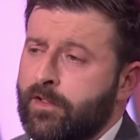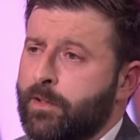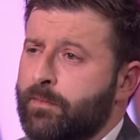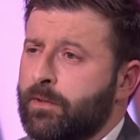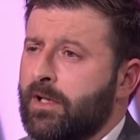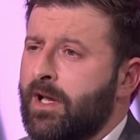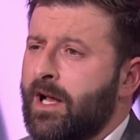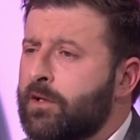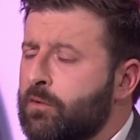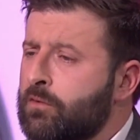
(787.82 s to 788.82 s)
to people.
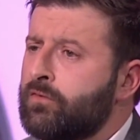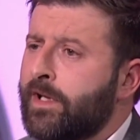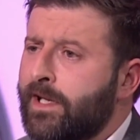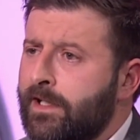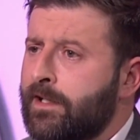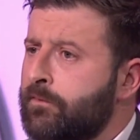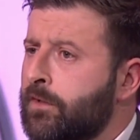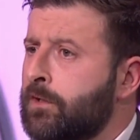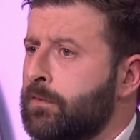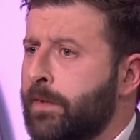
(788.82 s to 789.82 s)
And they were really
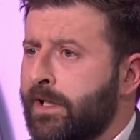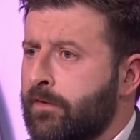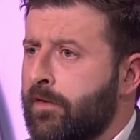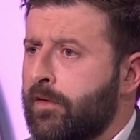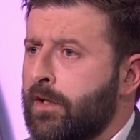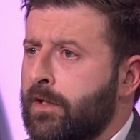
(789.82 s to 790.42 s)
difficult meetings.